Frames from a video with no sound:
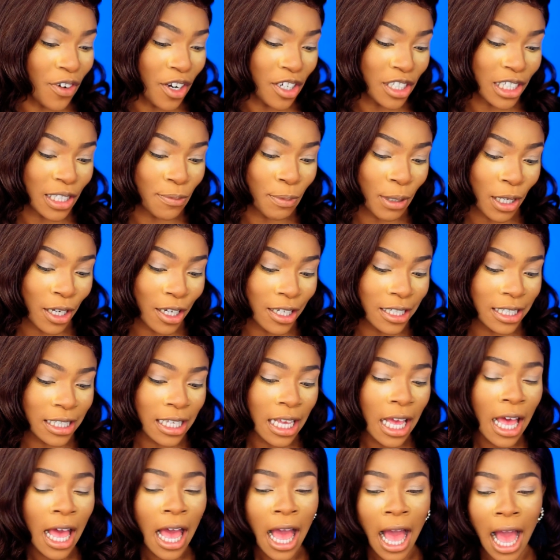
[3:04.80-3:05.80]
first because
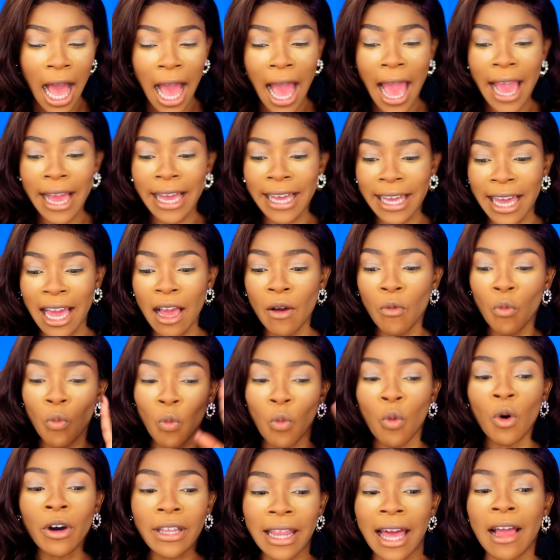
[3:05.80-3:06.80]
I get
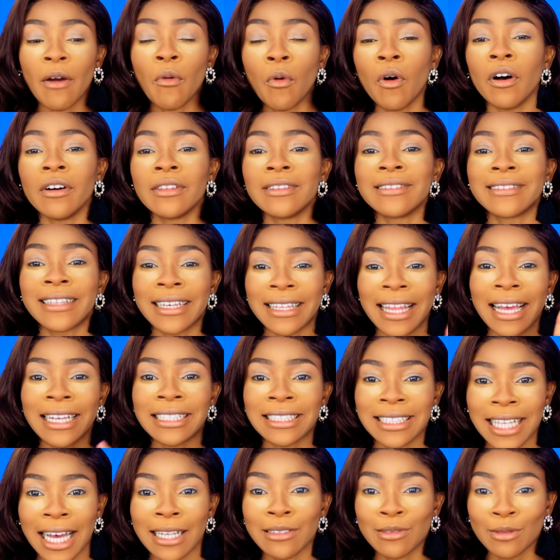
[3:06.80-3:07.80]
what I want, then I
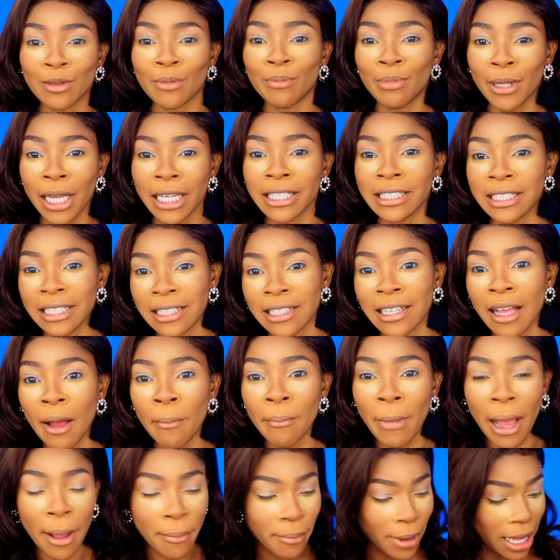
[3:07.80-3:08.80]
start to blend in
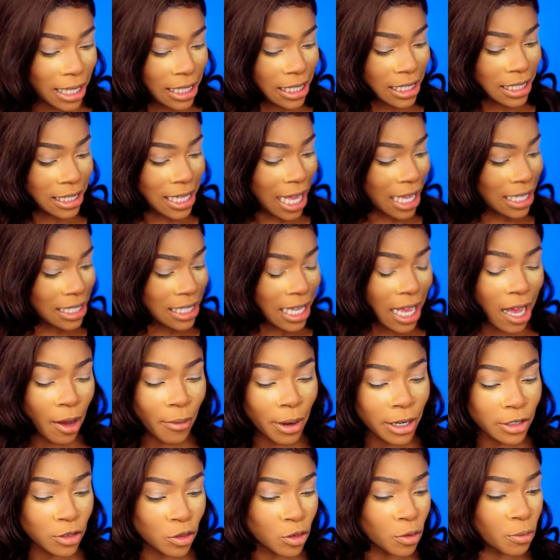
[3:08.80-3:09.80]
my mattes. That's how
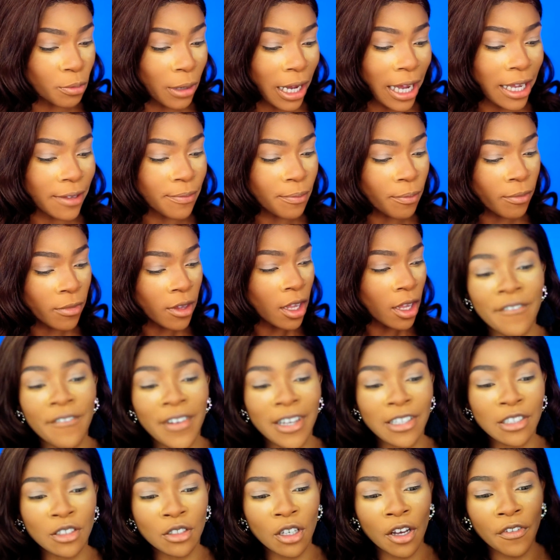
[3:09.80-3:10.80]
I do mine.
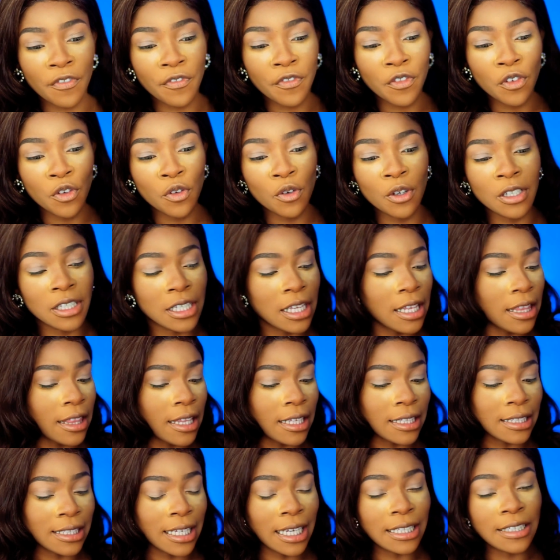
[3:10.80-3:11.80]
First off, using
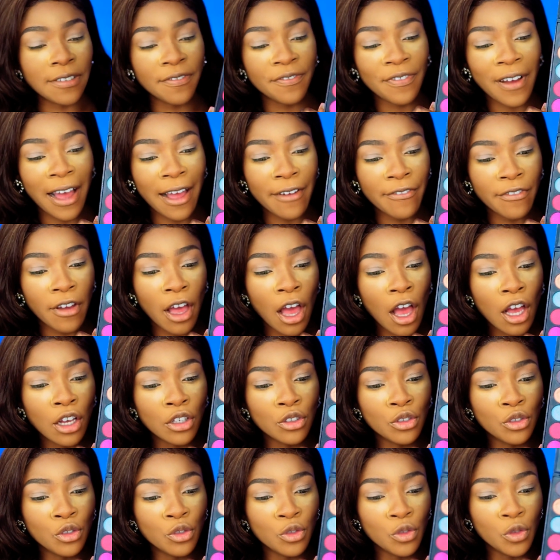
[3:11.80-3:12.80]
the
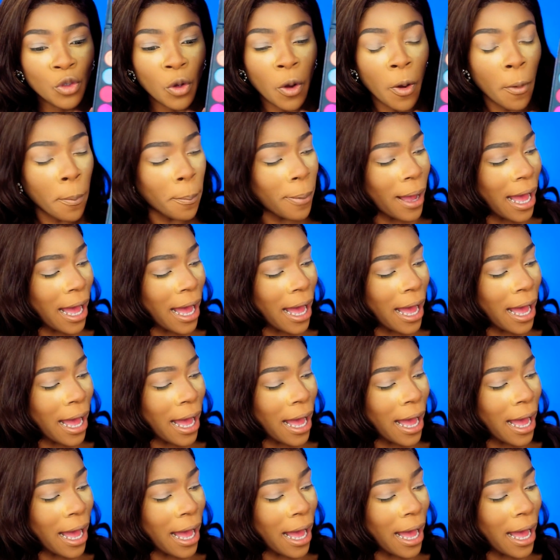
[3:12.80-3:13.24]
35U